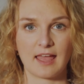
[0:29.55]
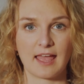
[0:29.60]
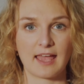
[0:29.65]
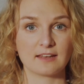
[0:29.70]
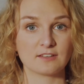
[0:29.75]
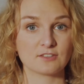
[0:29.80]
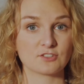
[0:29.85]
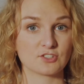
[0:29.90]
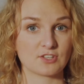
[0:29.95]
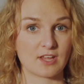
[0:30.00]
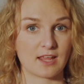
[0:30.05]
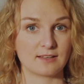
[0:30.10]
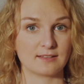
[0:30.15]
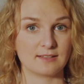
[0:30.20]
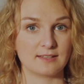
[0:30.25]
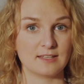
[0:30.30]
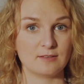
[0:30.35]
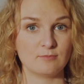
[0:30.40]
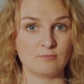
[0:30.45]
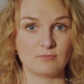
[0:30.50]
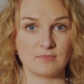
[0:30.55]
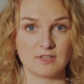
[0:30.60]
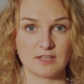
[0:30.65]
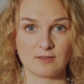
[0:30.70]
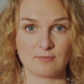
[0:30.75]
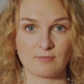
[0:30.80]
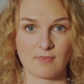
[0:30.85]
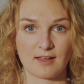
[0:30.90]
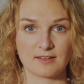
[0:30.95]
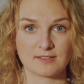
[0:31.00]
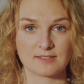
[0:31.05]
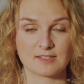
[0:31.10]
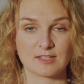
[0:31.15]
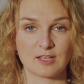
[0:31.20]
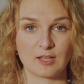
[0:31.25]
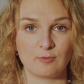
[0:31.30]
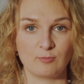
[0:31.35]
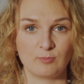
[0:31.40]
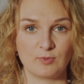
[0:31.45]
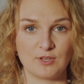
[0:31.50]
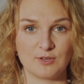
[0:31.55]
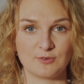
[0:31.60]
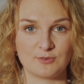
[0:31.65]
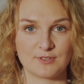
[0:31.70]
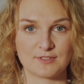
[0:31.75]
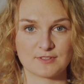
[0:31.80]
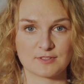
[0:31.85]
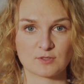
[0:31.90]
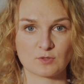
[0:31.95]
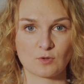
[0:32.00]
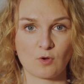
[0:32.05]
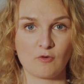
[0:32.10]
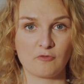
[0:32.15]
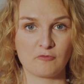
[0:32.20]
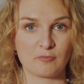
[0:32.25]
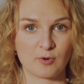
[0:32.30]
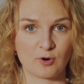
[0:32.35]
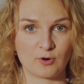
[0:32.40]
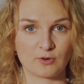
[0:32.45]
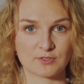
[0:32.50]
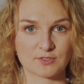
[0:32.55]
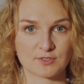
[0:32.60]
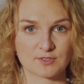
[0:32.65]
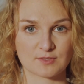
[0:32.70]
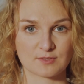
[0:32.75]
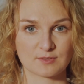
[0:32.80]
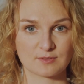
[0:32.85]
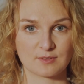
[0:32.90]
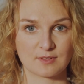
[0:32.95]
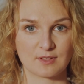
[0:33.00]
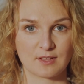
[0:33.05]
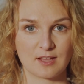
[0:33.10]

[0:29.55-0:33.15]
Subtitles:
and gently minimize the appearance of pores.